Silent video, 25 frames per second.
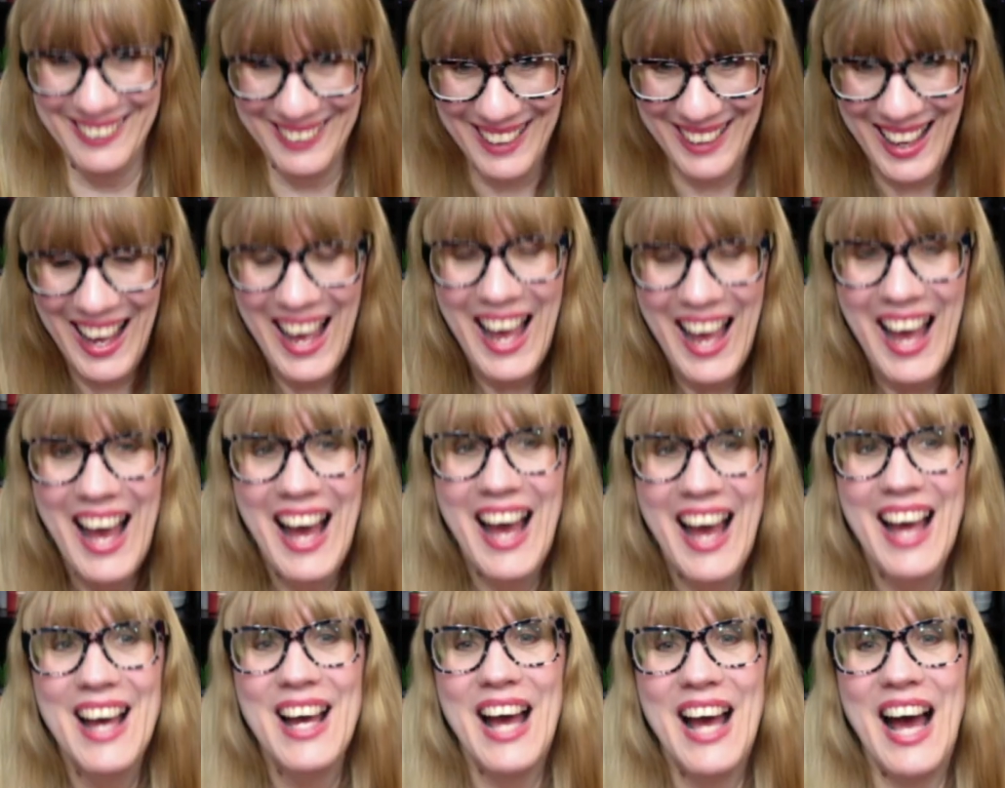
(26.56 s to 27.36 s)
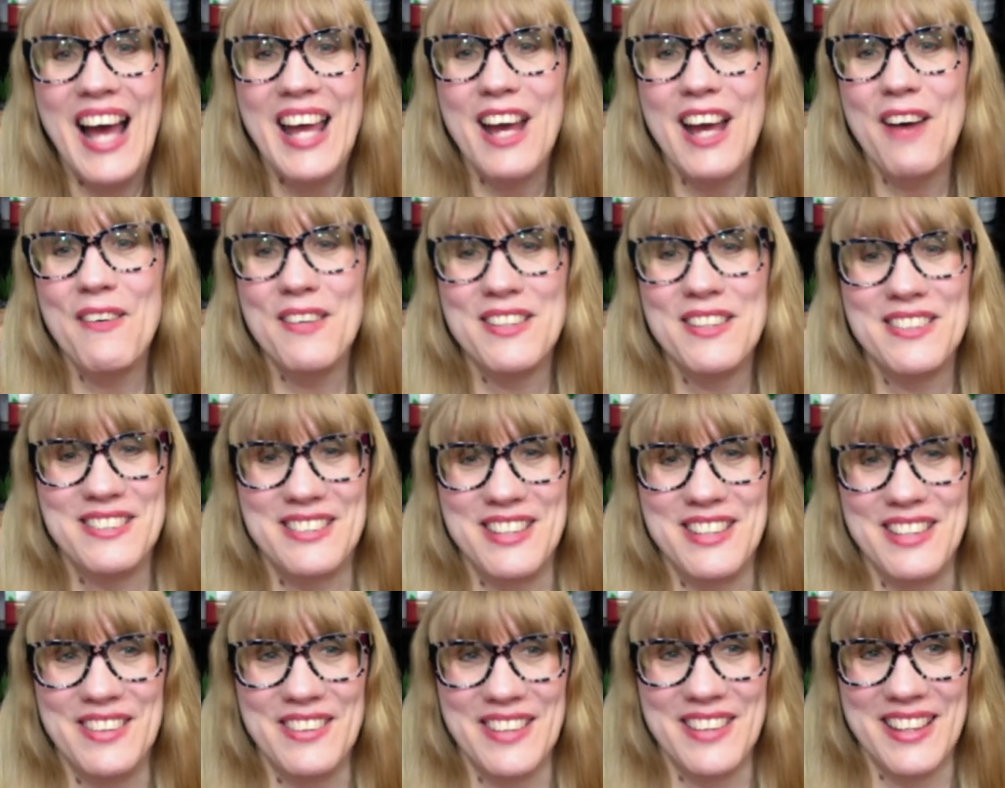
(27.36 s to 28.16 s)
I always
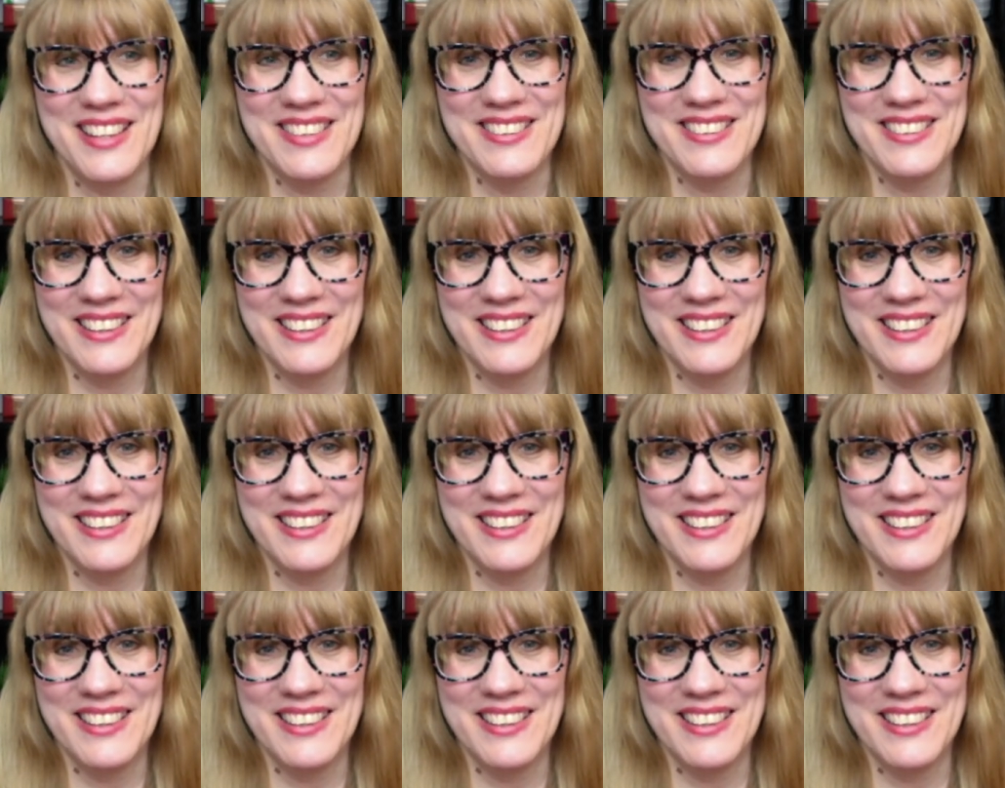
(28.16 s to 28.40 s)
do this.